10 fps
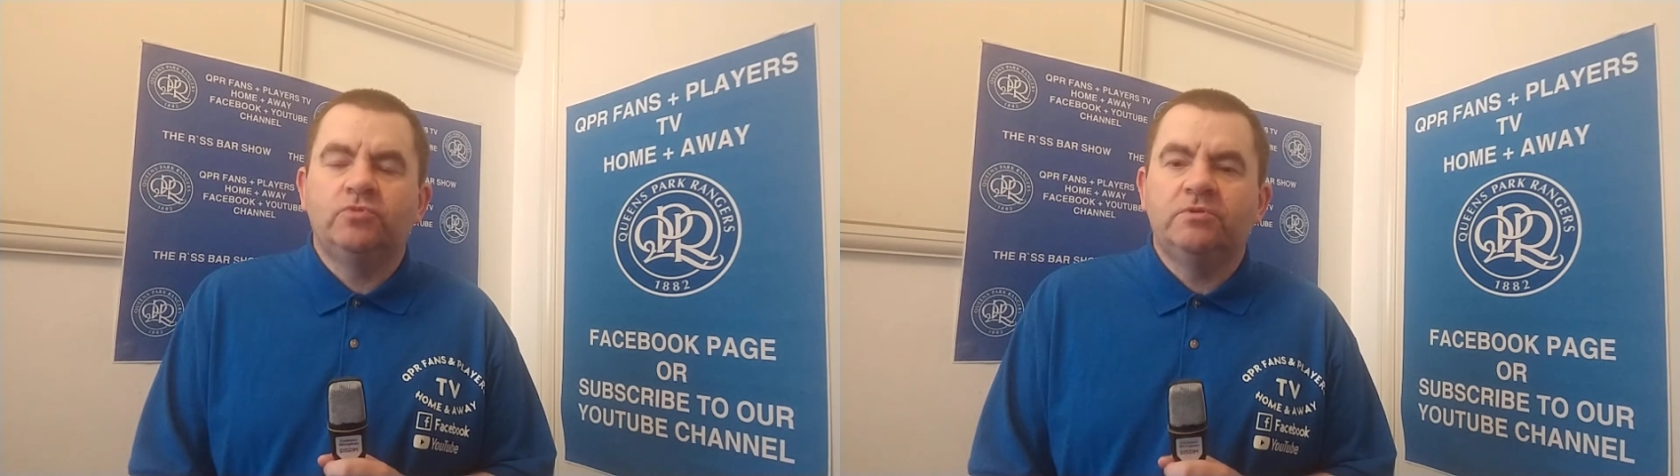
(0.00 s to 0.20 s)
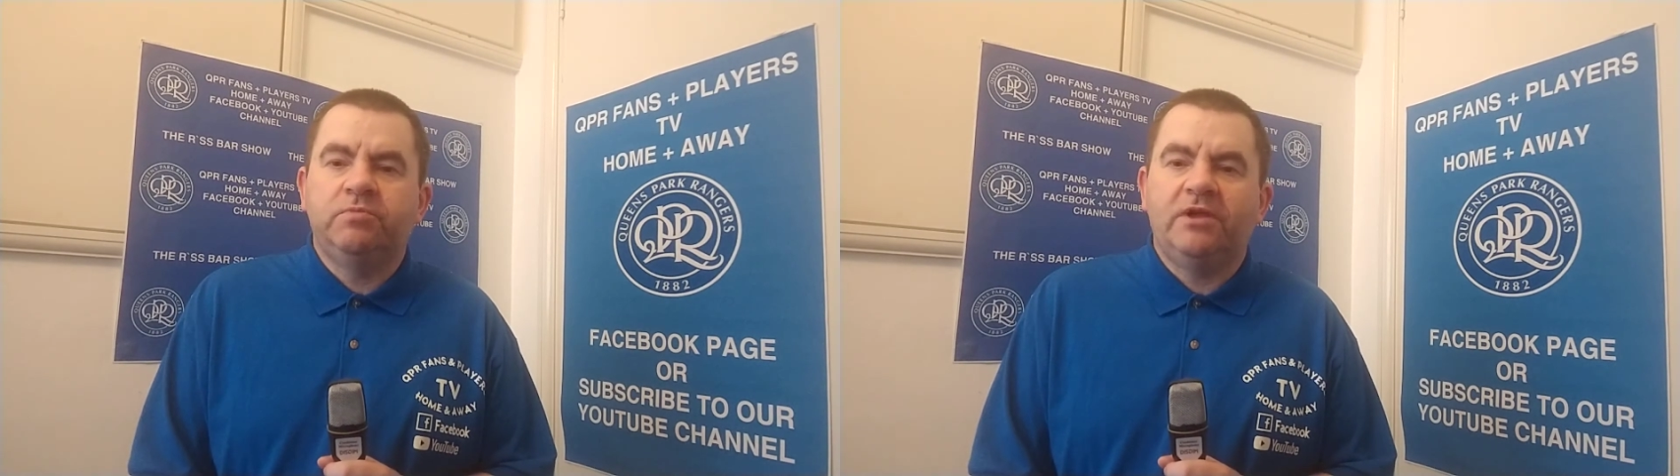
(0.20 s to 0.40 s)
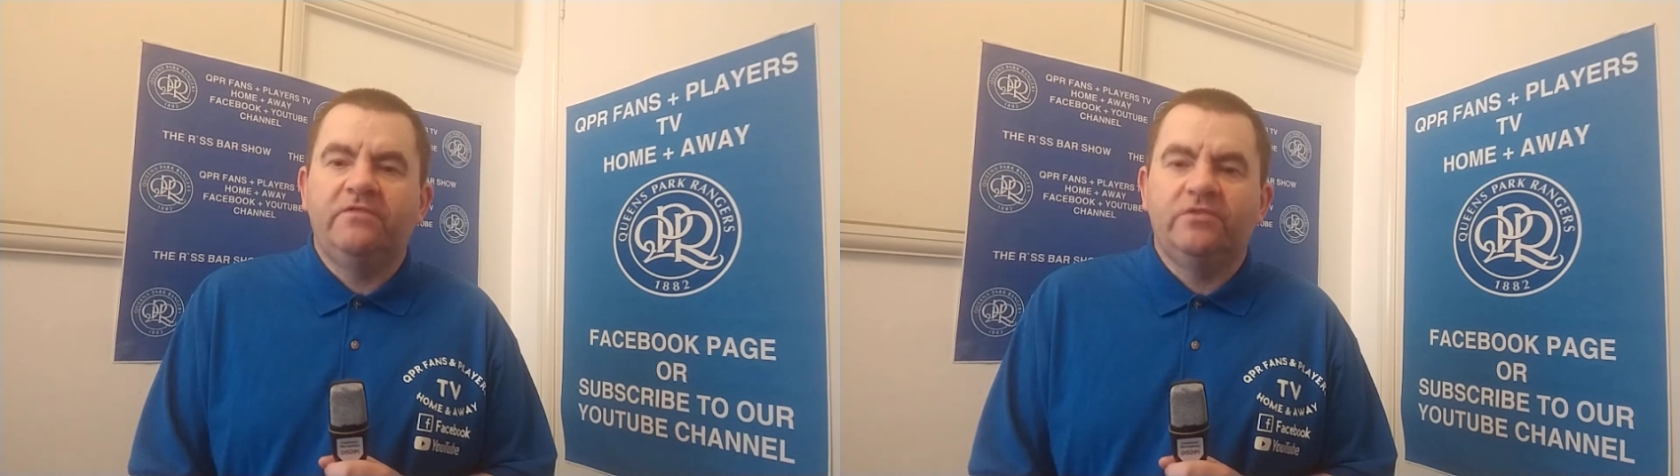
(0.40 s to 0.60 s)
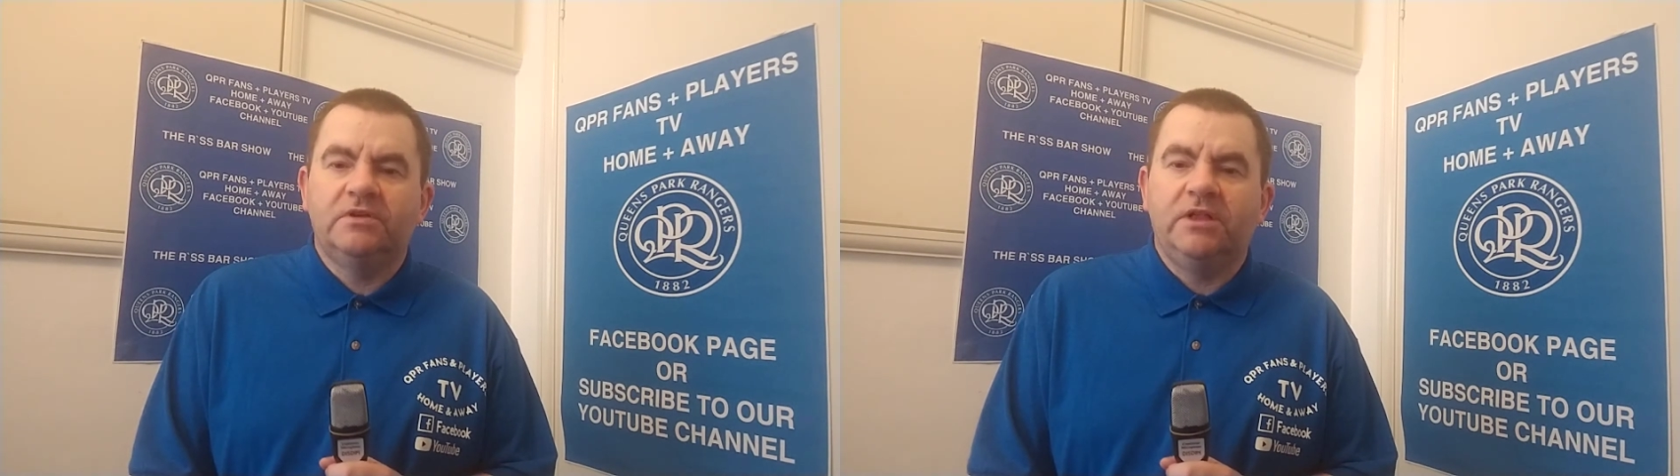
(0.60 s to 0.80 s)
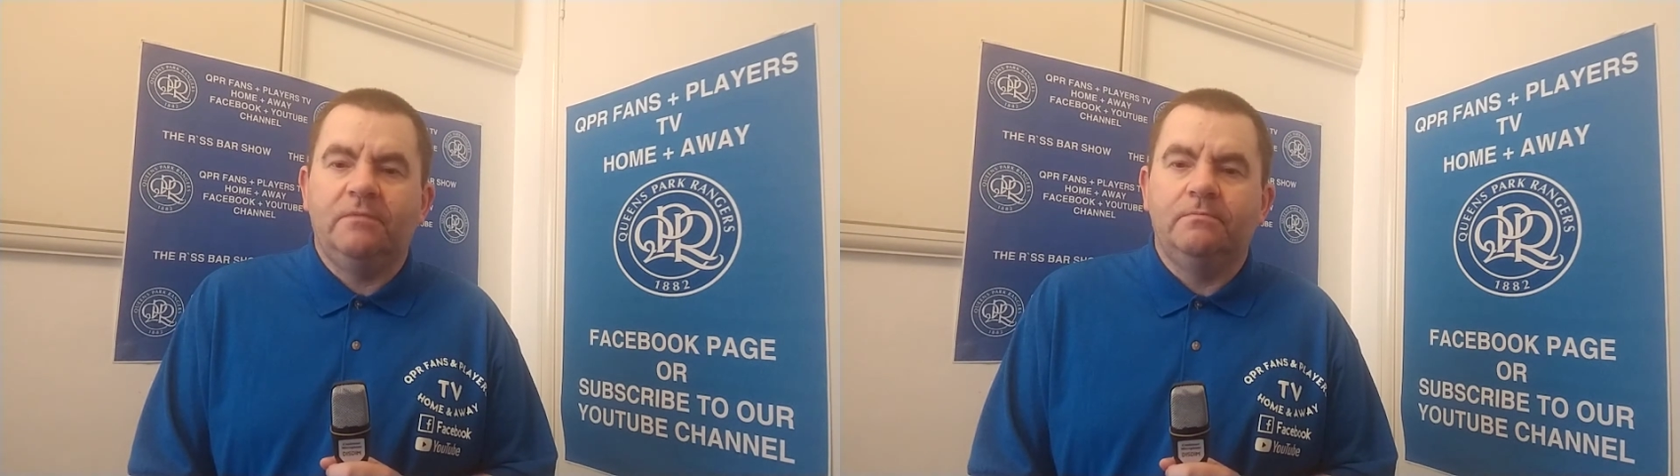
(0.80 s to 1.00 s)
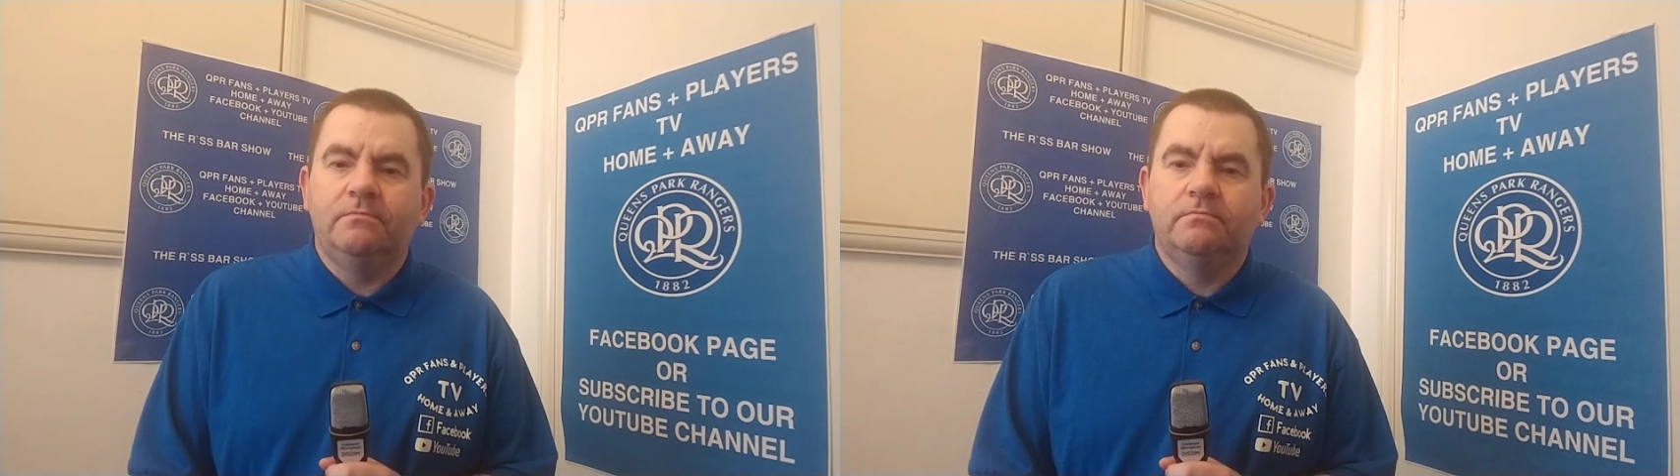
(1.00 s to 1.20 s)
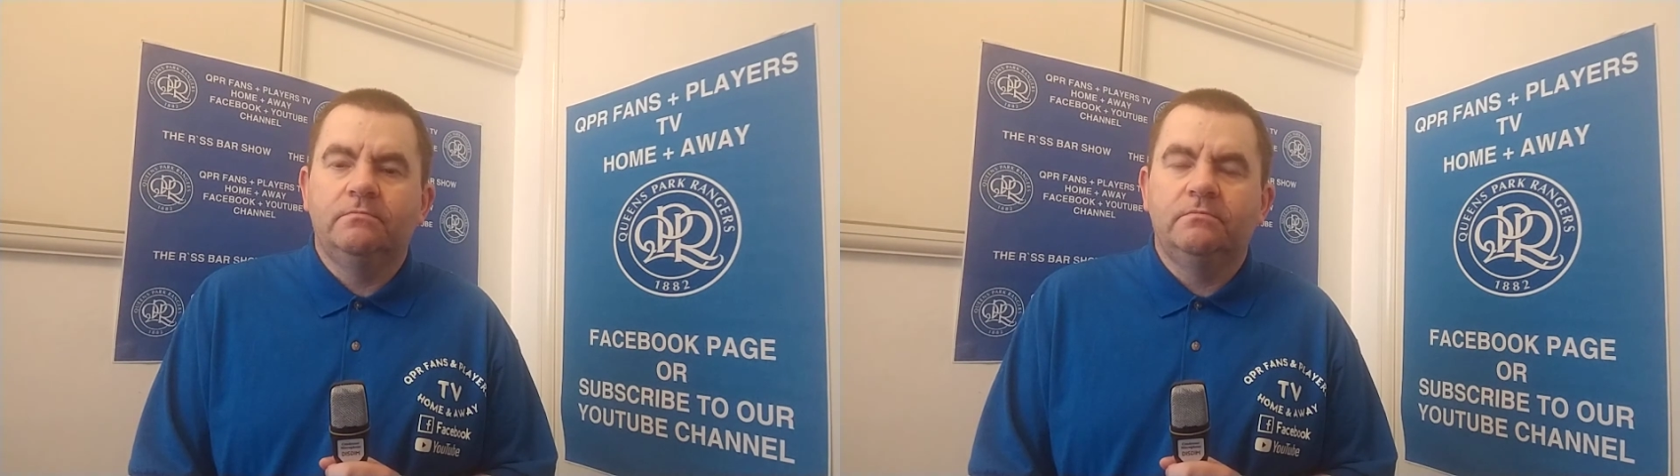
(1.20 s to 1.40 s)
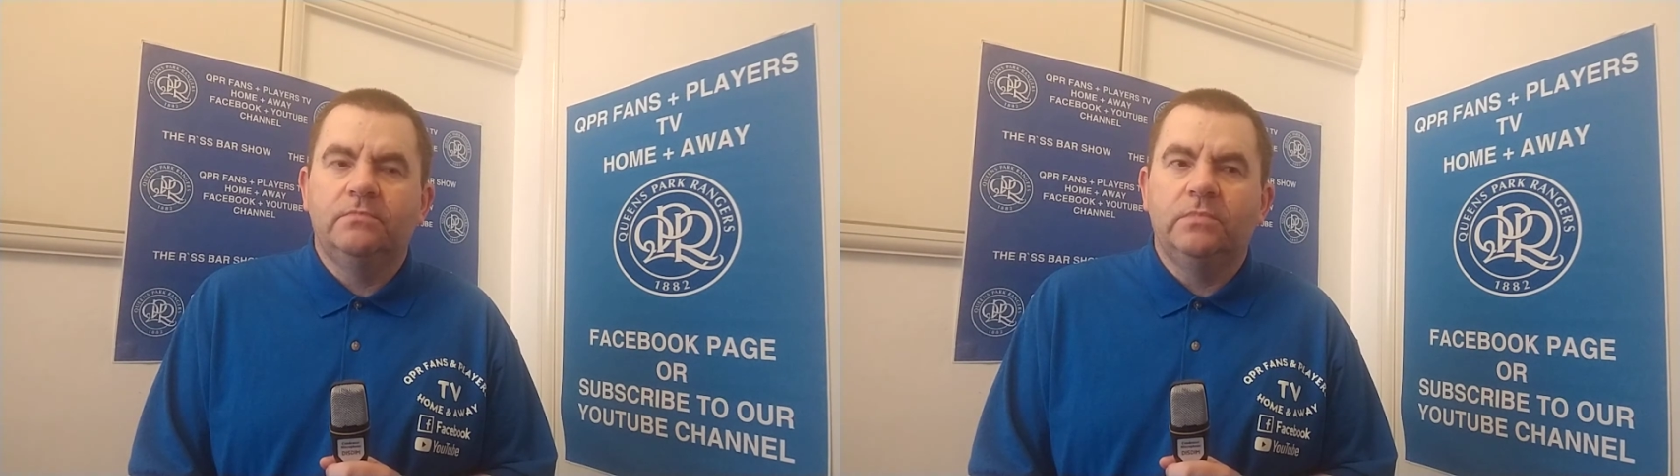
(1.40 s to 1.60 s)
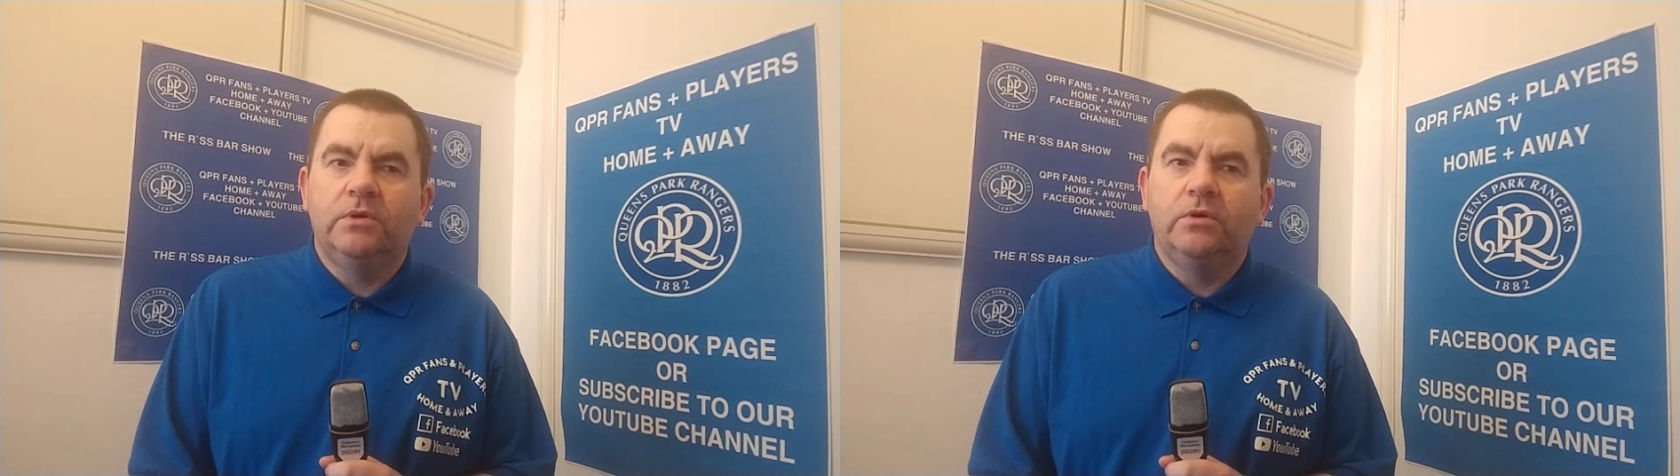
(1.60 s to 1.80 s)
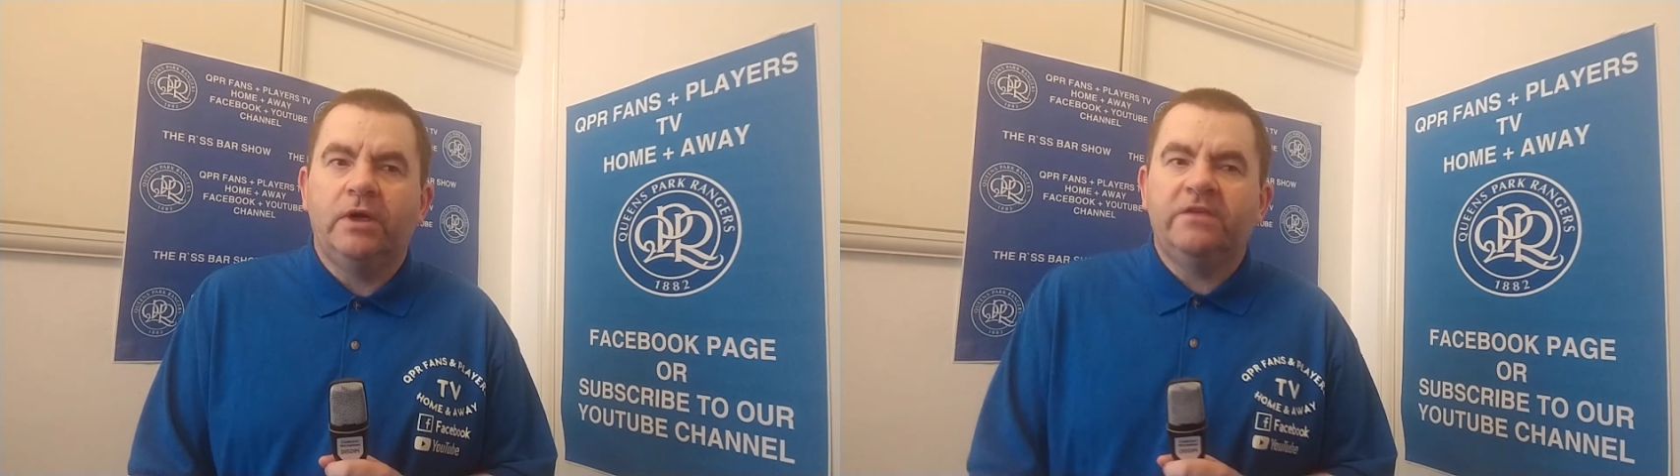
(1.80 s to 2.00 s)
want to play for the club?
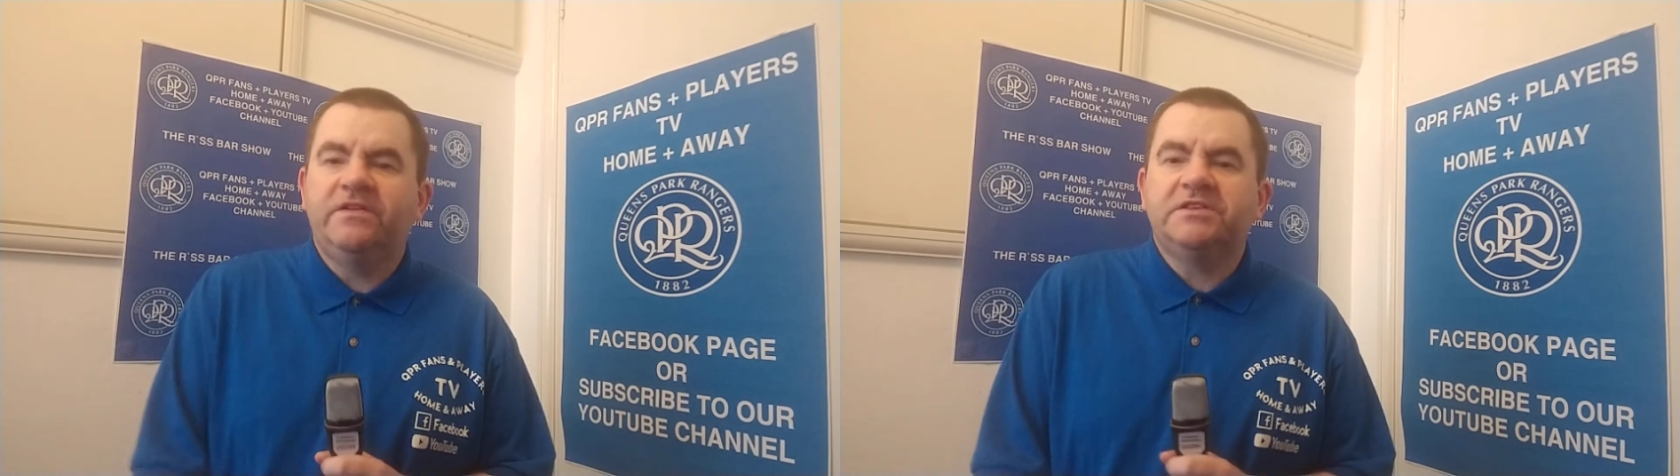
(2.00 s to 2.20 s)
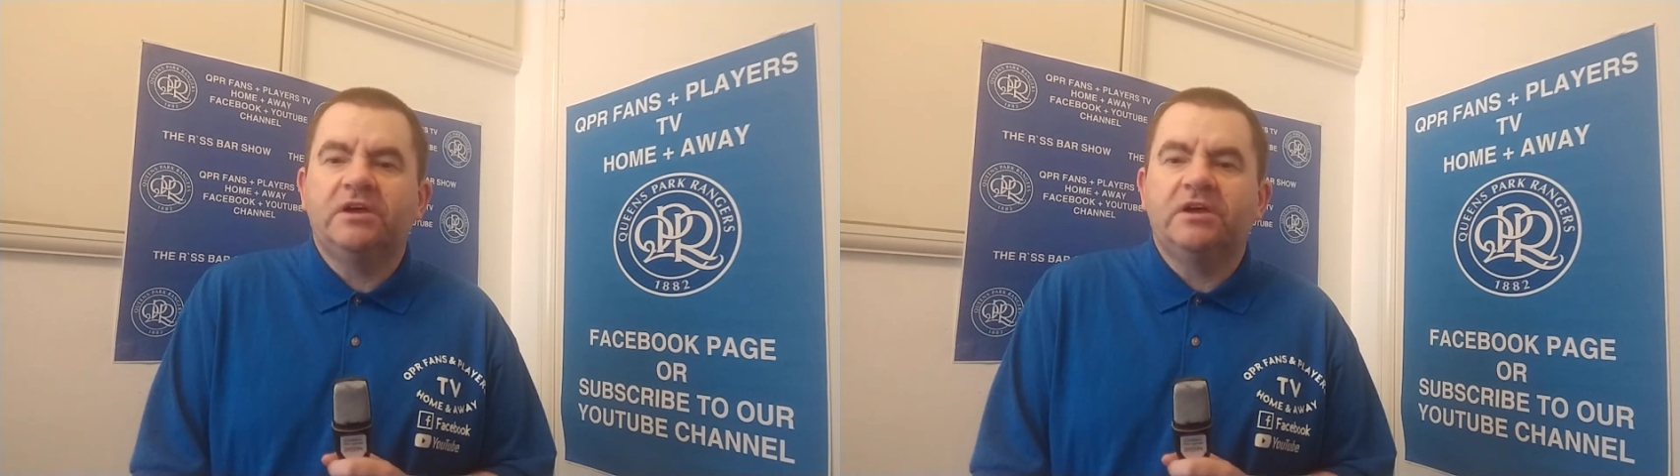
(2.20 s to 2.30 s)
And if he